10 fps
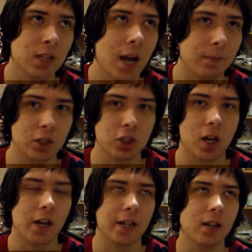time to
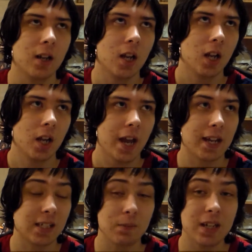shine.
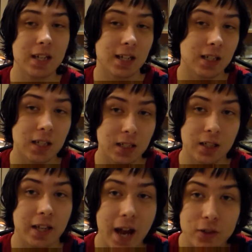And to
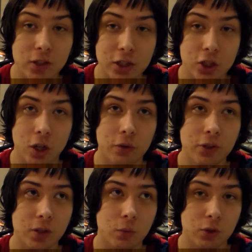me, the actor they
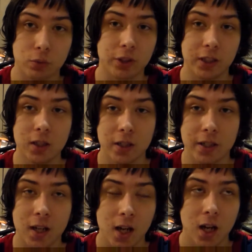chose was really
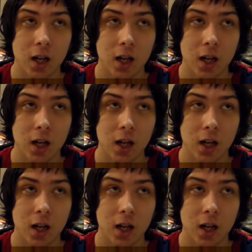good.